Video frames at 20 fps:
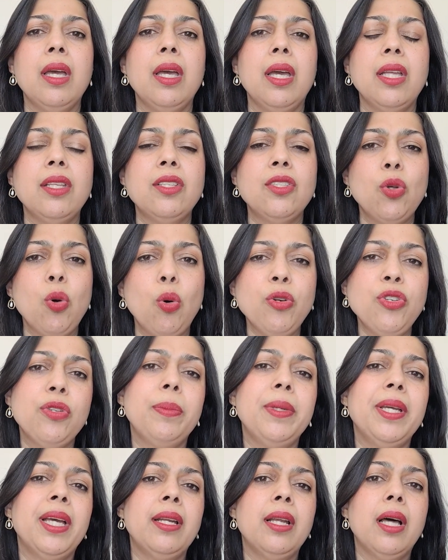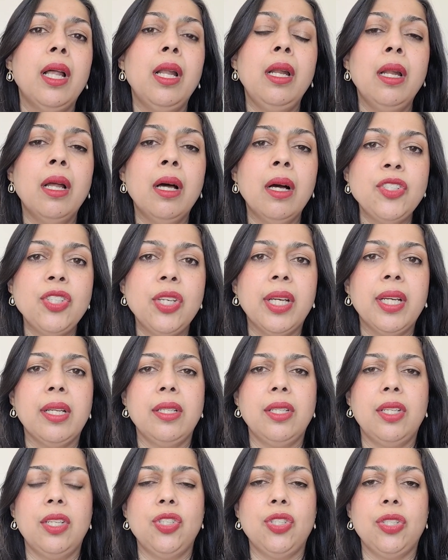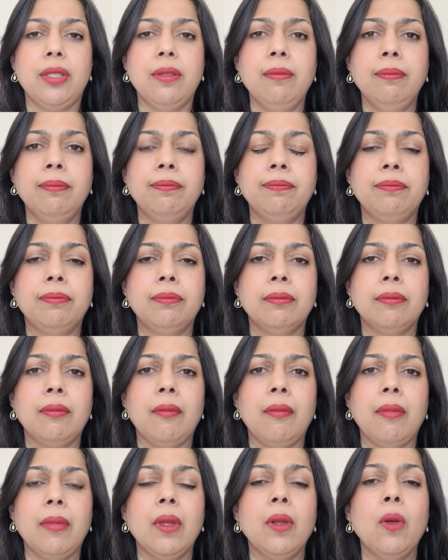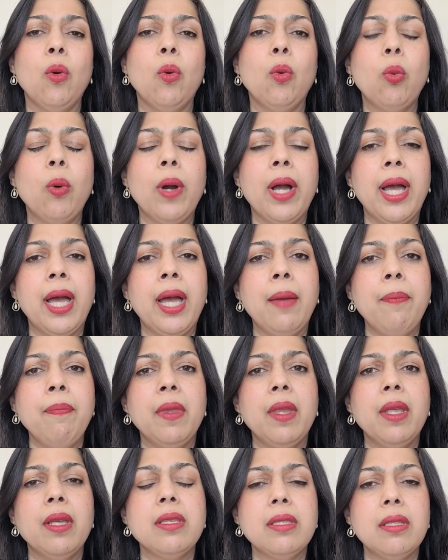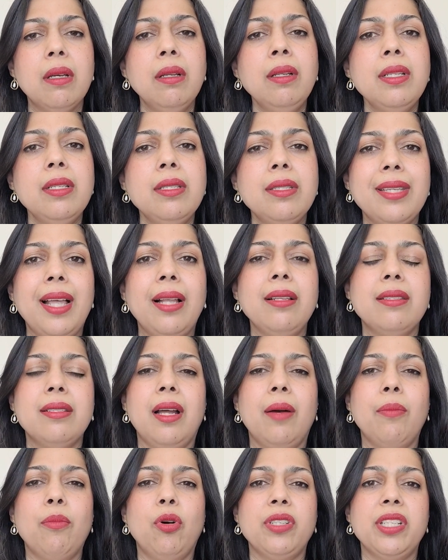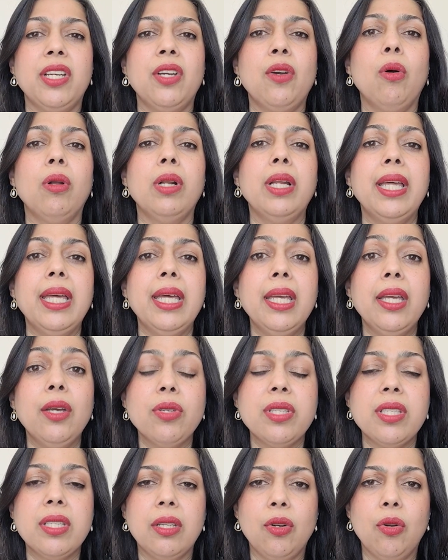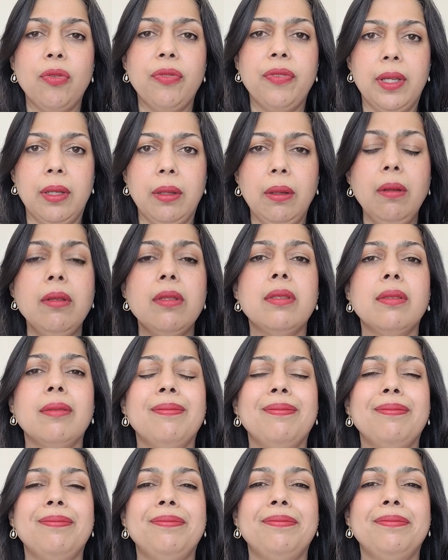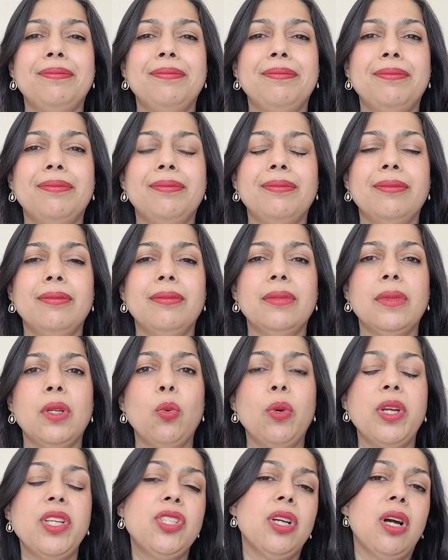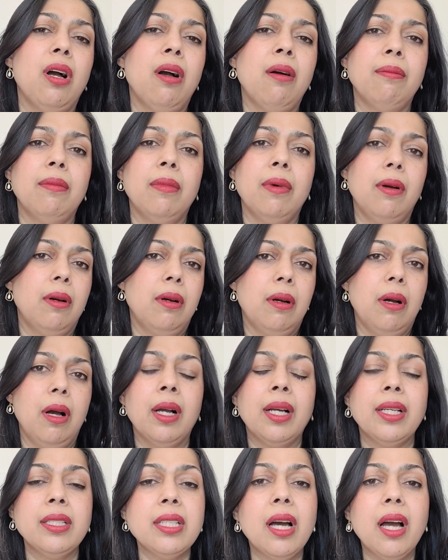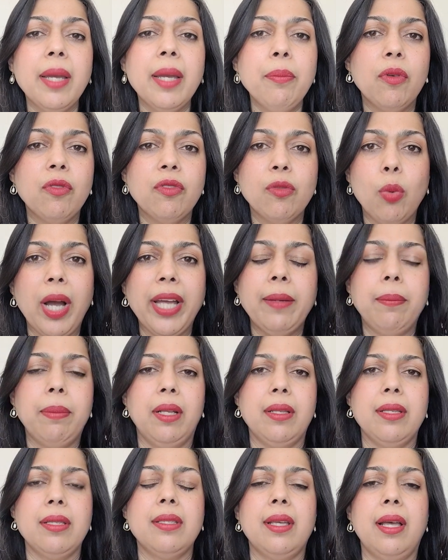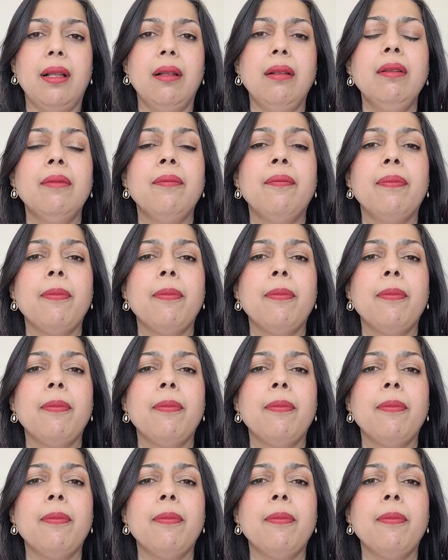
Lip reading: It's thought to be an allergic condition where certain cells in our body called eosinophils, which are a type of white blood cell,